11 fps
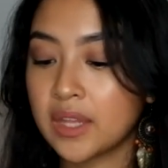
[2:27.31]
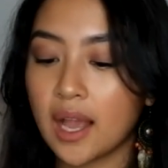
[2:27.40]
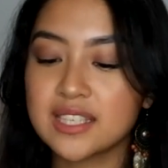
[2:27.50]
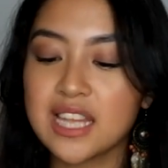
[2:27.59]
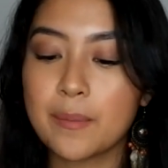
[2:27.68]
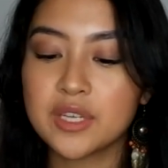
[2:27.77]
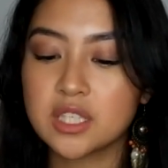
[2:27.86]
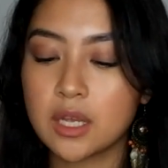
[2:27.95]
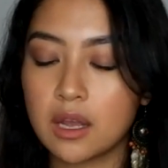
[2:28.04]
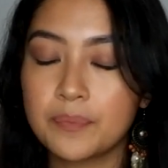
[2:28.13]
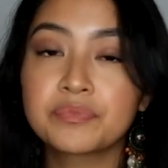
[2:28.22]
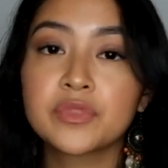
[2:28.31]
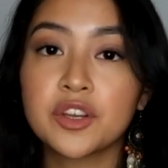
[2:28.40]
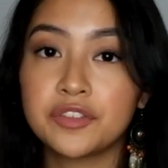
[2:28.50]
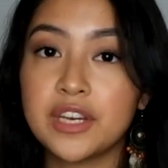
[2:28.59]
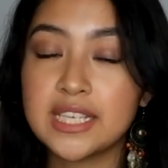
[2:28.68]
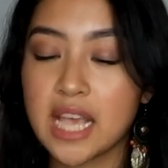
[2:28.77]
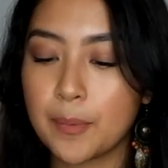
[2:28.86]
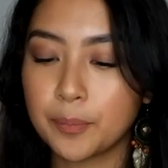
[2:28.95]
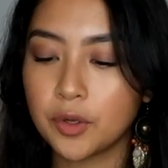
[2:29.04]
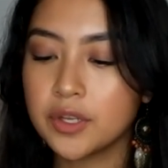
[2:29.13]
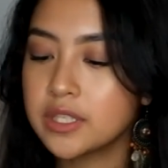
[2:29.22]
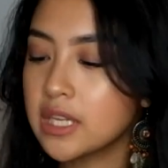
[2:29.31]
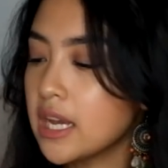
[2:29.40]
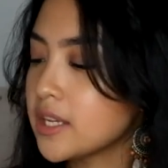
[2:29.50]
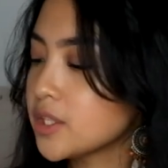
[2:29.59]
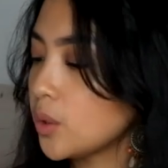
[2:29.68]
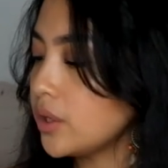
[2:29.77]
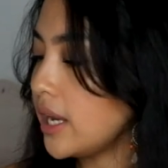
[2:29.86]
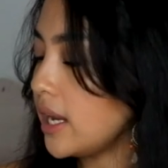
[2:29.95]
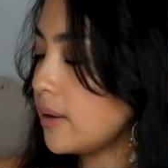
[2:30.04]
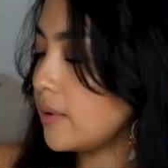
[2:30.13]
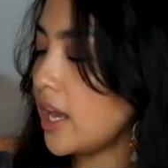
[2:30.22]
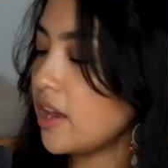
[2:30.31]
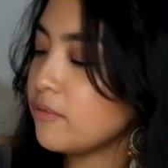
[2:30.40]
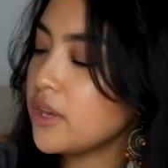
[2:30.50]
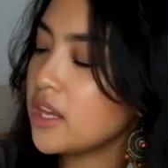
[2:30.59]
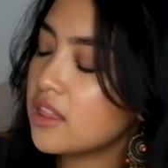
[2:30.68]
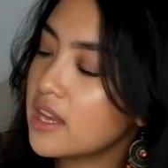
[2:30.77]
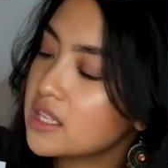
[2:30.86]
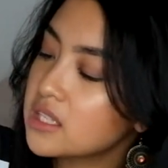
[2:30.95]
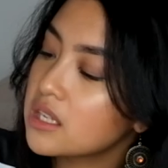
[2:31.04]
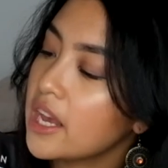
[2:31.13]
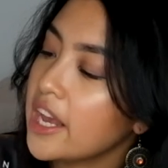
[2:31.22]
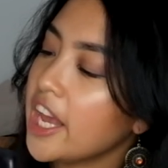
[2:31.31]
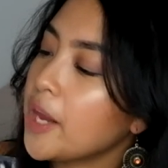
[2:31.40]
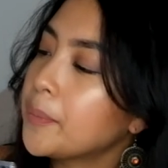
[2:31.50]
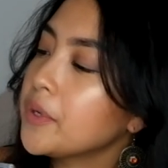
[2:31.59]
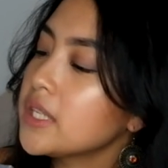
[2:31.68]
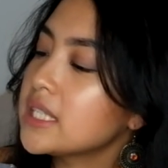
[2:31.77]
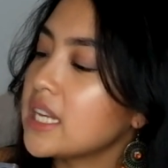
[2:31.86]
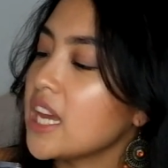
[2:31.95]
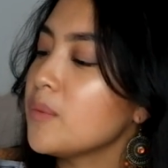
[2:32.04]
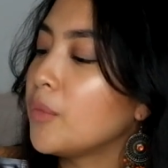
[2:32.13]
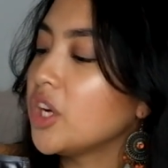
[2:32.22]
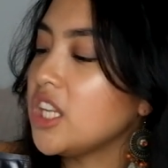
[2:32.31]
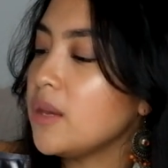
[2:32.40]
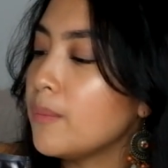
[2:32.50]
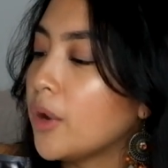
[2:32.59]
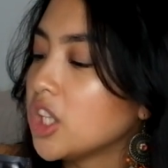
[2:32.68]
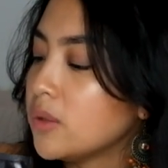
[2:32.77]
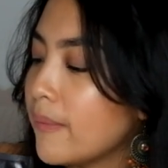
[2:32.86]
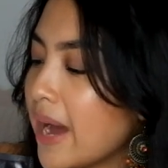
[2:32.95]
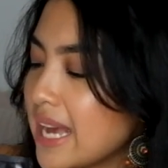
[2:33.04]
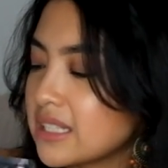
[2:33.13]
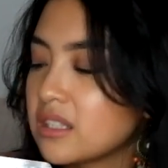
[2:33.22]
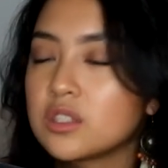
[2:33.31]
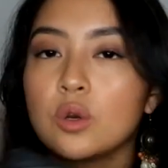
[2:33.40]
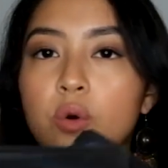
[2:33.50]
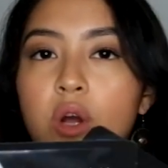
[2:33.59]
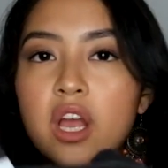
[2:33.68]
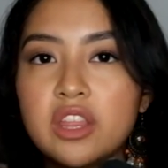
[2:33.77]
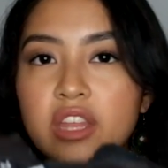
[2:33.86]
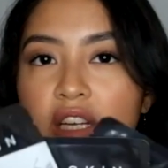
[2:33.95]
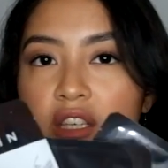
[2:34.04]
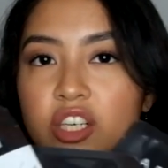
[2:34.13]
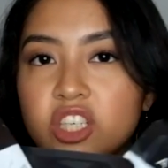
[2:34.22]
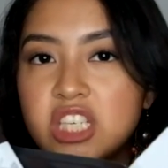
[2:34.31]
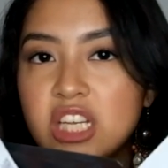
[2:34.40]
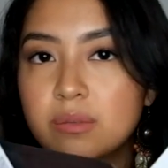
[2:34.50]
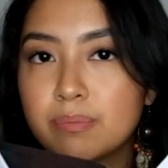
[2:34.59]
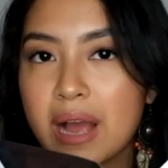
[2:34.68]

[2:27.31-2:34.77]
nakasama sa free samples. So they gave me this Aprilskin Muddy Mud Mask. So these are sheet